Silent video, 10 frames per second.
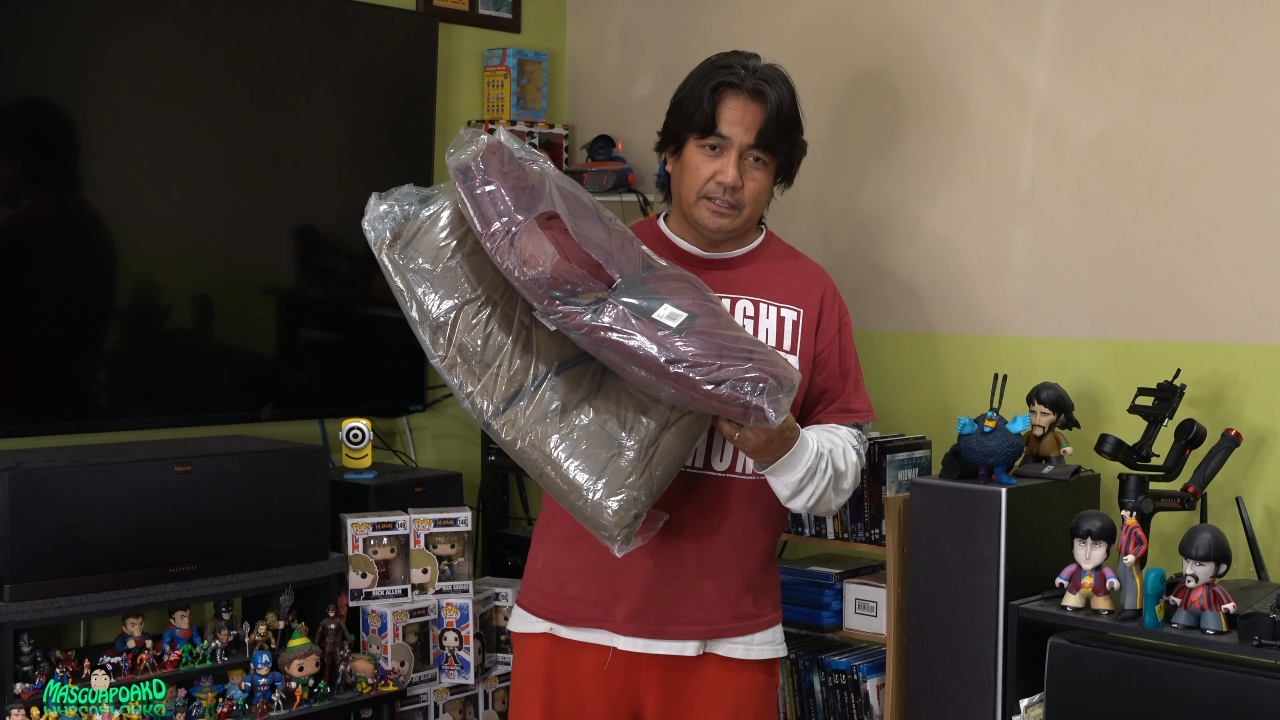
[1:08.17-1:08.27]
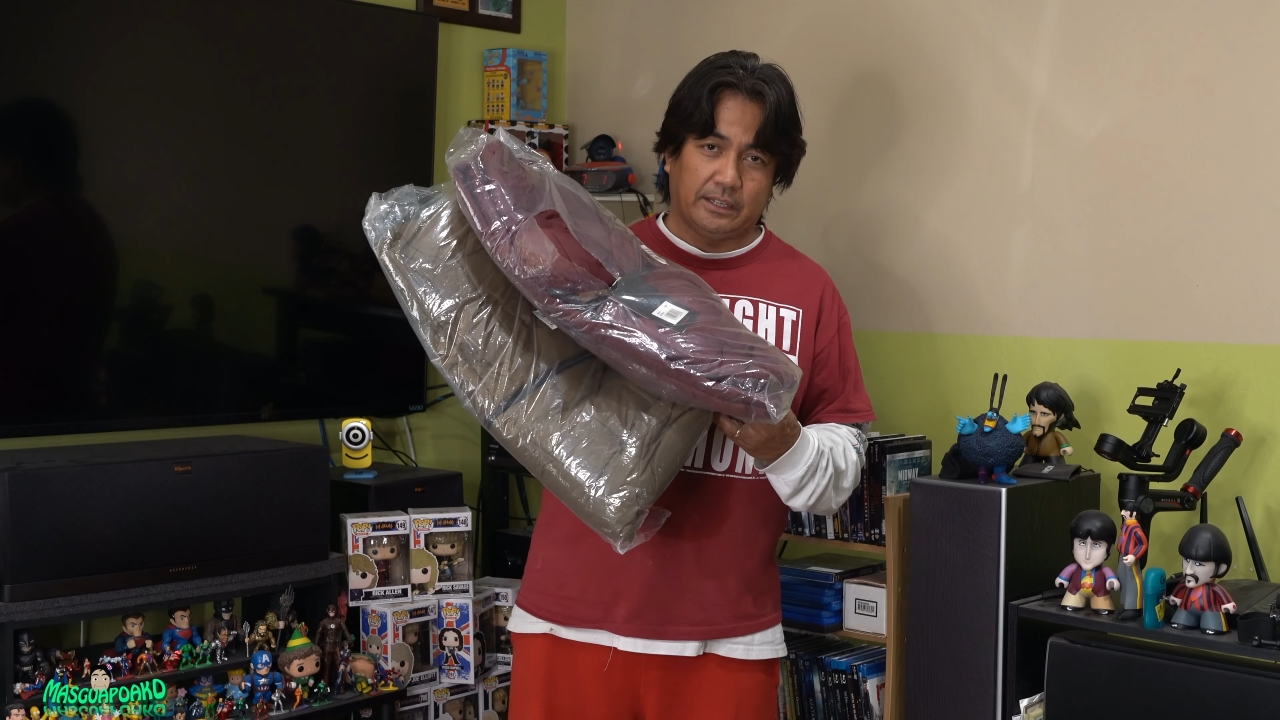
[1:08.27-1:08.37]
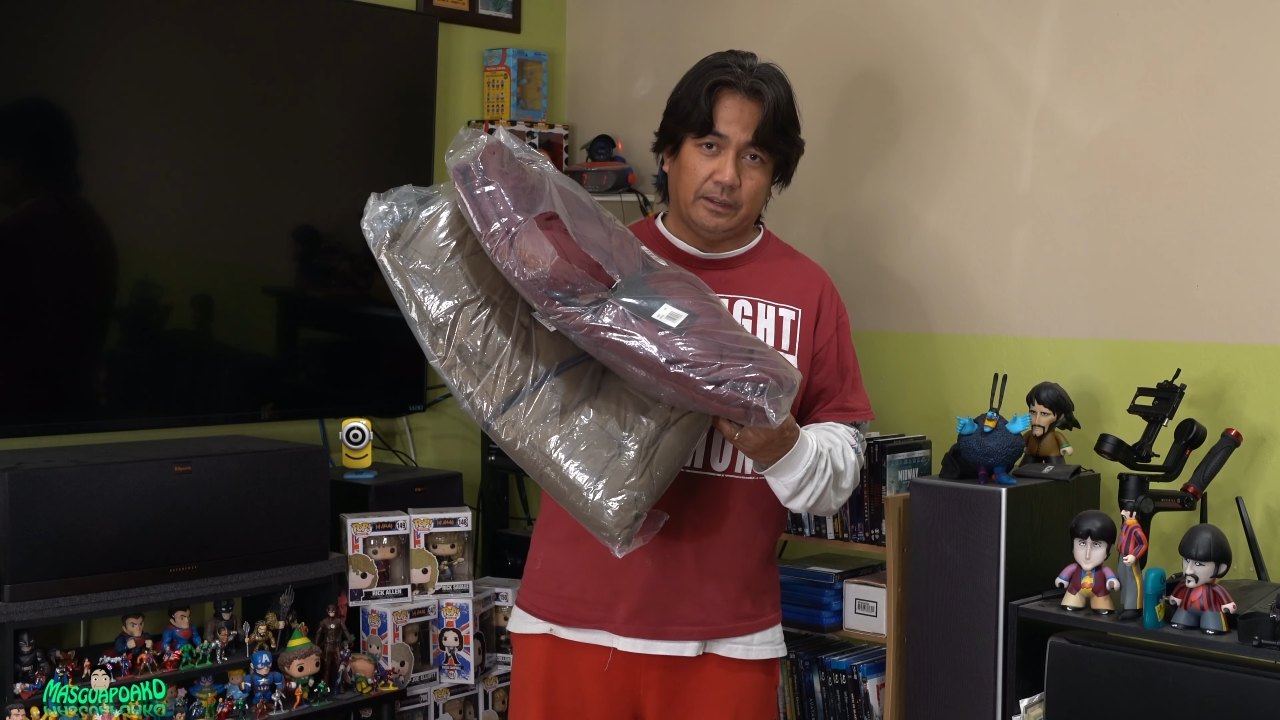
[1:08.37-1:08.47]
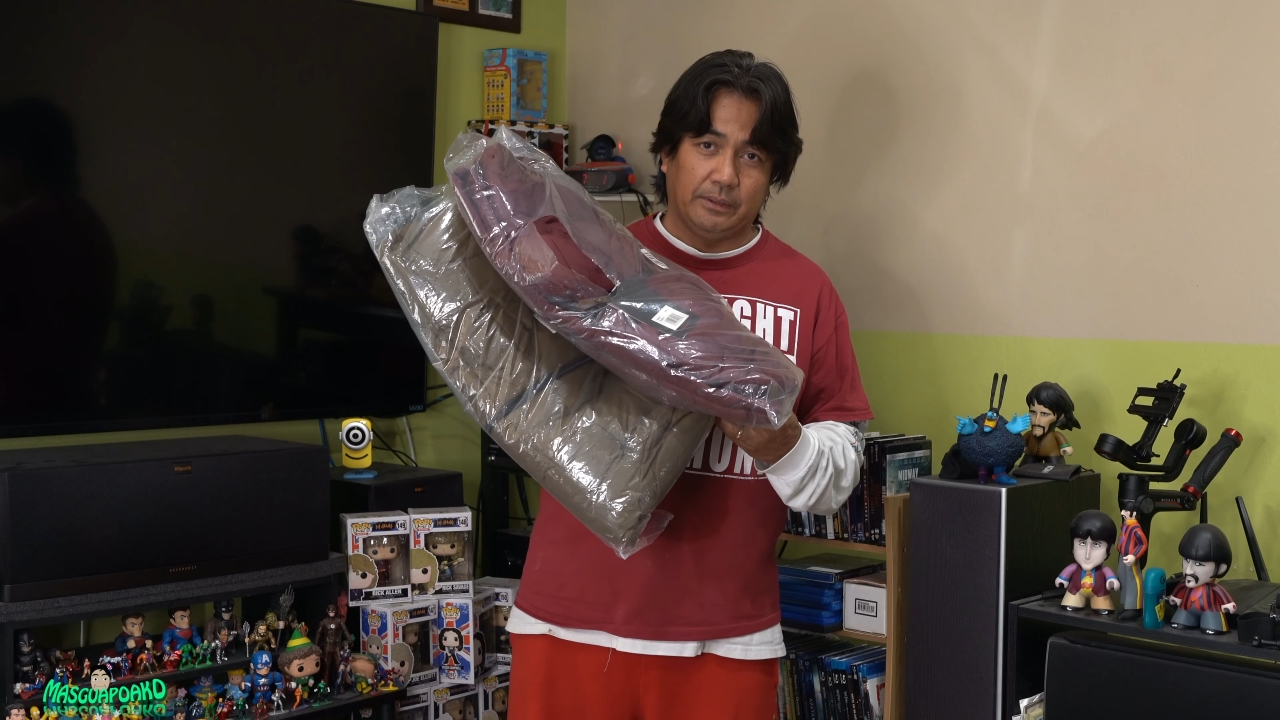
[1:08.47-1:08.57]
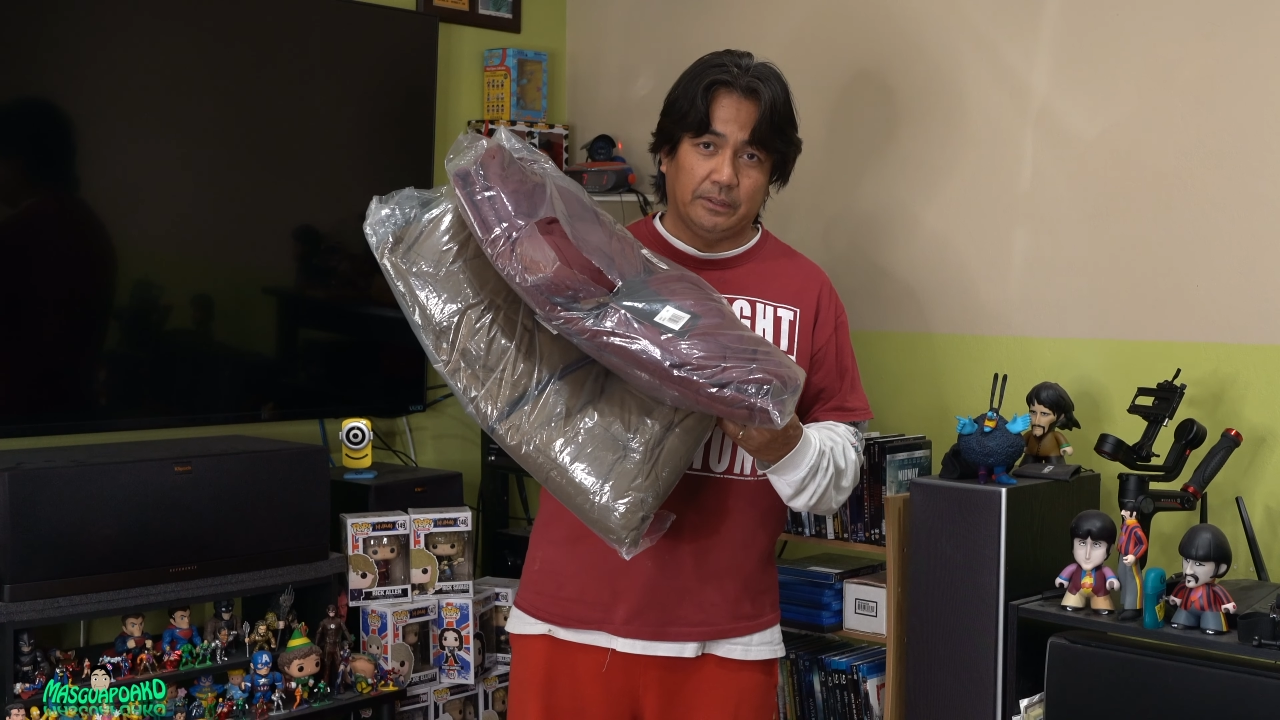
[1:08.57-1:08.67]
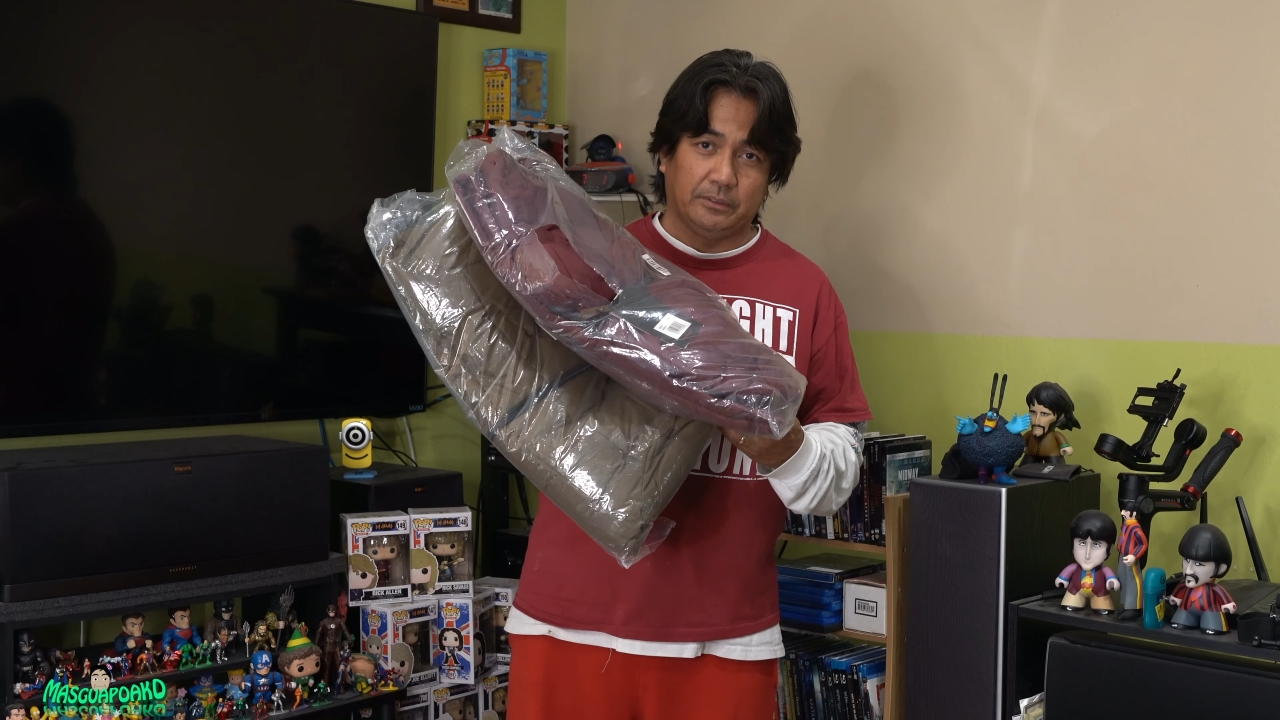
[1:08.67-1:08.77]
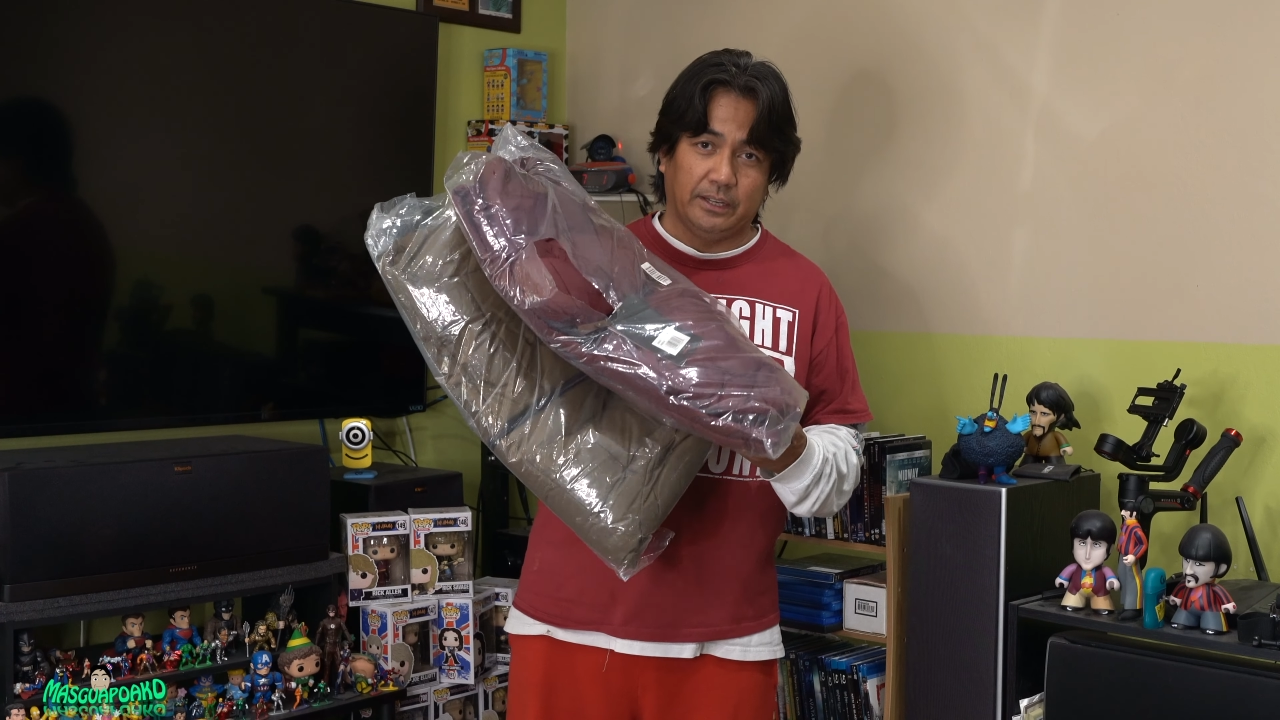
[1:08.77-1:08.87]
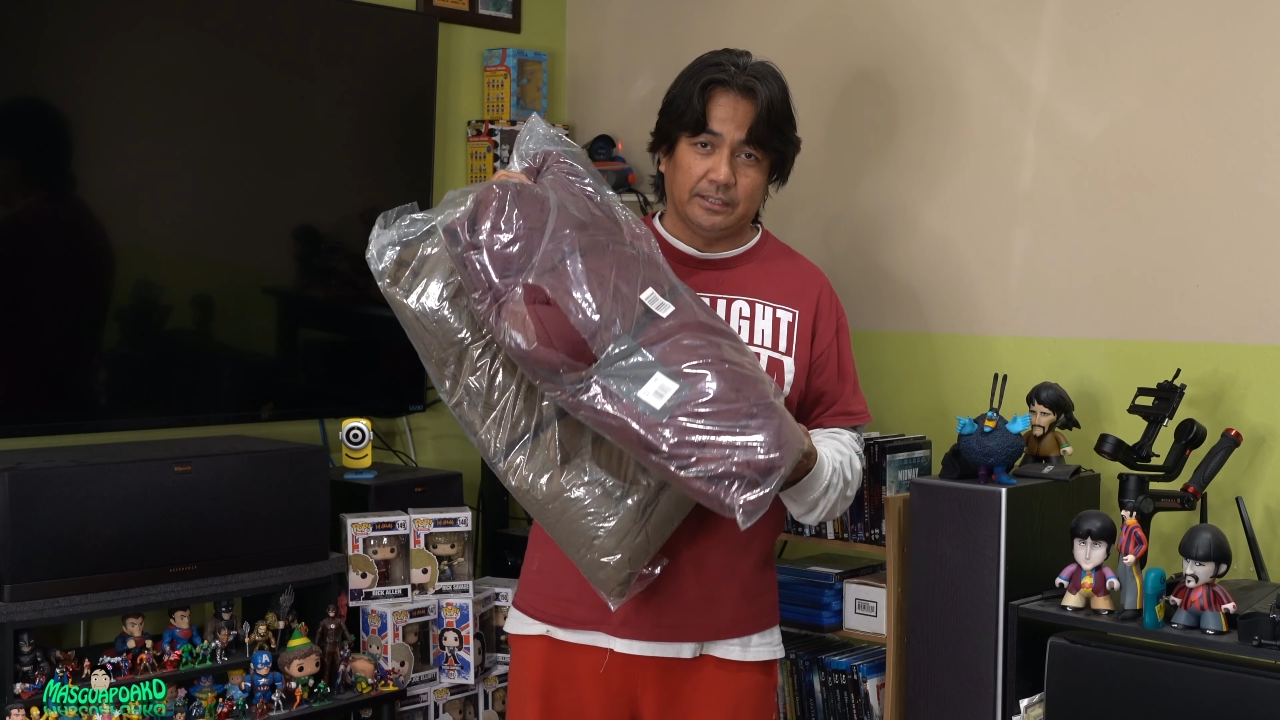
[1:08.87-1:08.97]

came in today.